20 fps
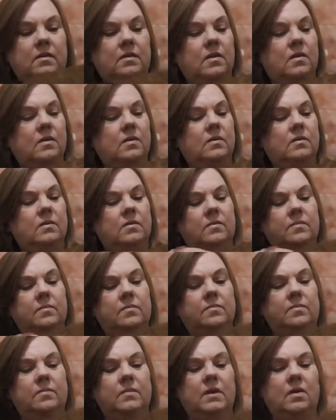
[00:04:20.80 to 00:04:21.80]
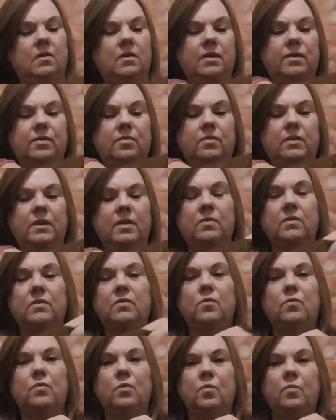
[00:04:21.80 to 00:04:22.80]
So I thought that
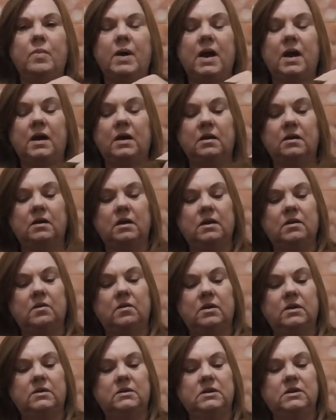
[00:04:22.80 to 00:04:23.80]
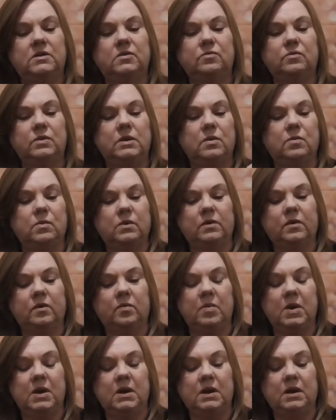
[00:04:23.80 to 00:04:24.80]
was a real bargain, and I didn't really want to
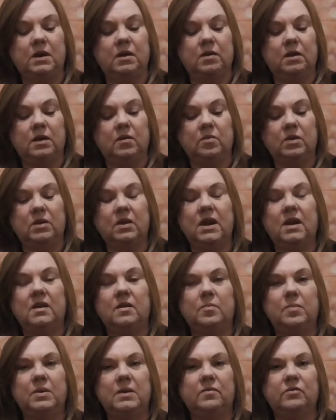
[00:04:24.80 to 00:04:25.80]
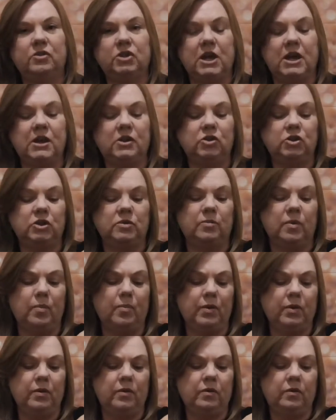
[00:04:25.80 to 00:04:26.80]
spend anything, but I had a bit of change in my
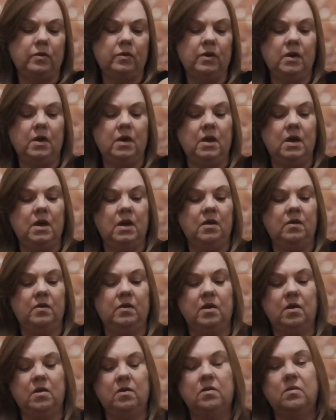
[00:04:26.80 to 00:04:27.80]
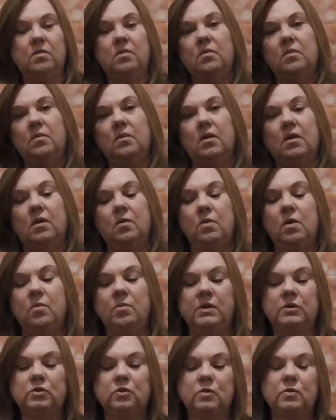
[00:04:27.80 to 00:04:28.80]
purse. So while
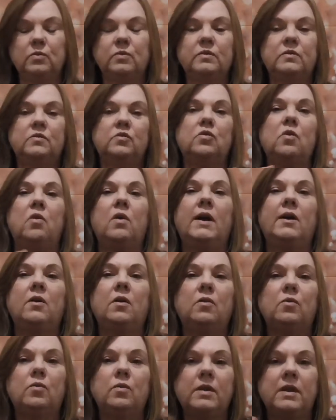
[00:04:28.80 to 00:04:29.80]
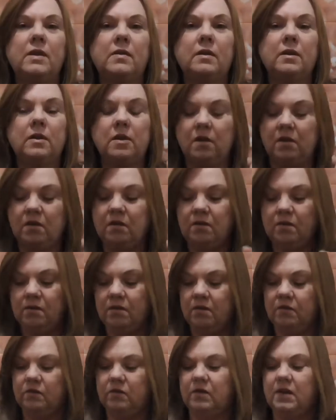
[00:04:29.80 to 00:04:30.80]
my daughter was trying on all these
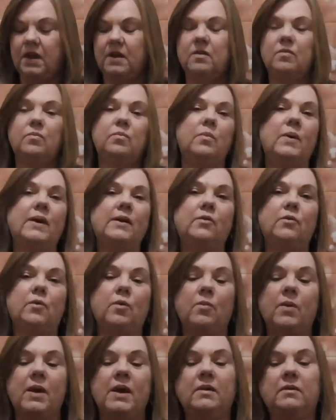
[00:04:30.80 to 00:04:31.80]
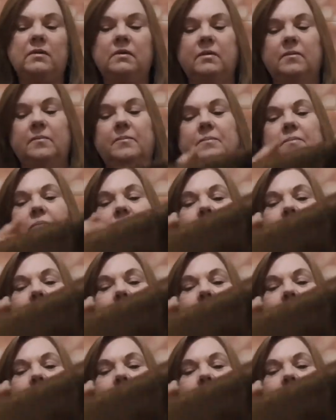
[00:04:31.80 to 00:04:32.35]
clothes, I just had a wander around.